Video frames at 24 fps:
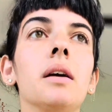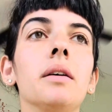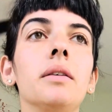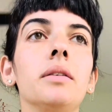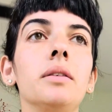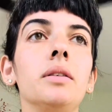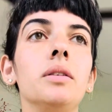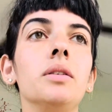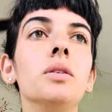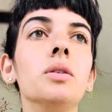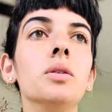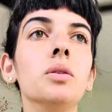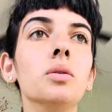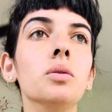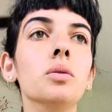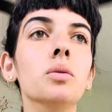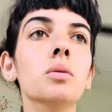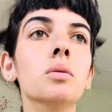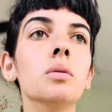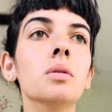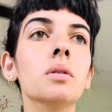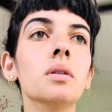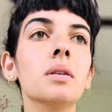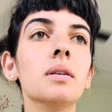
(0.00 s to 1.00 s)

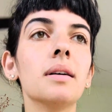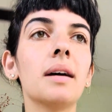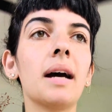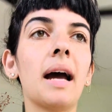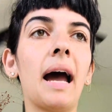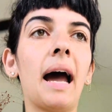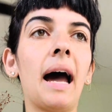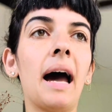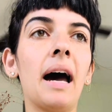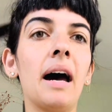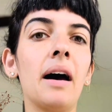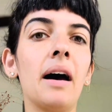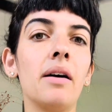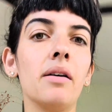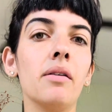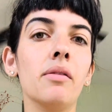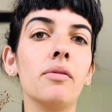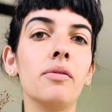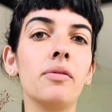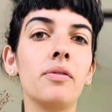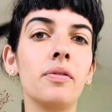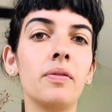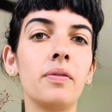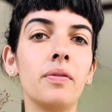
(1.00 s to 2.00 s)
you have
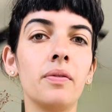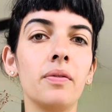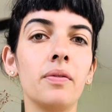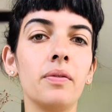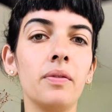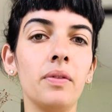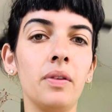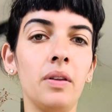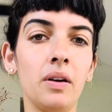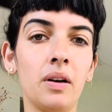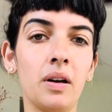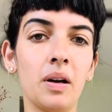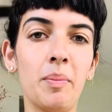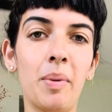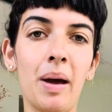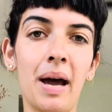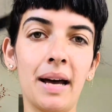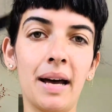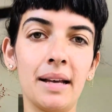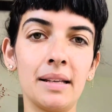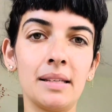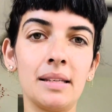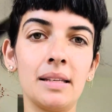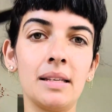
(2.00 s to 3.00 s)
the
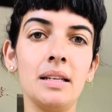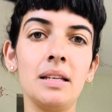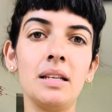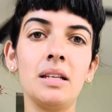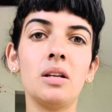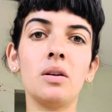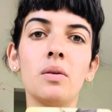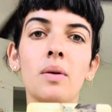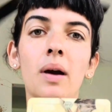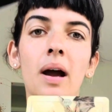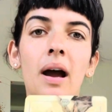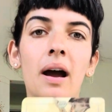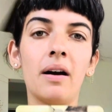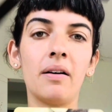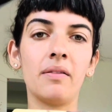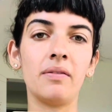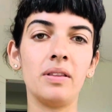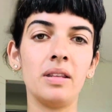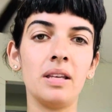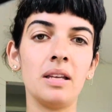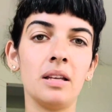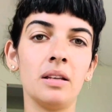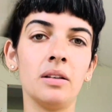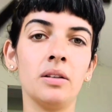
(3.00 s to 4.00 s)
capacity, you have
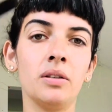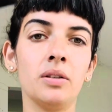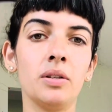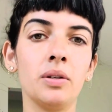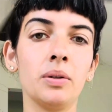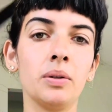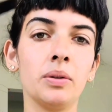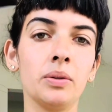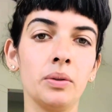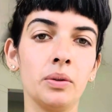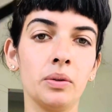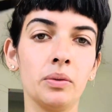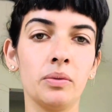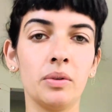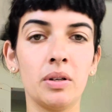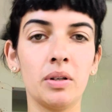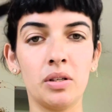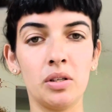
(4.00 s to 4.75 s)
the internal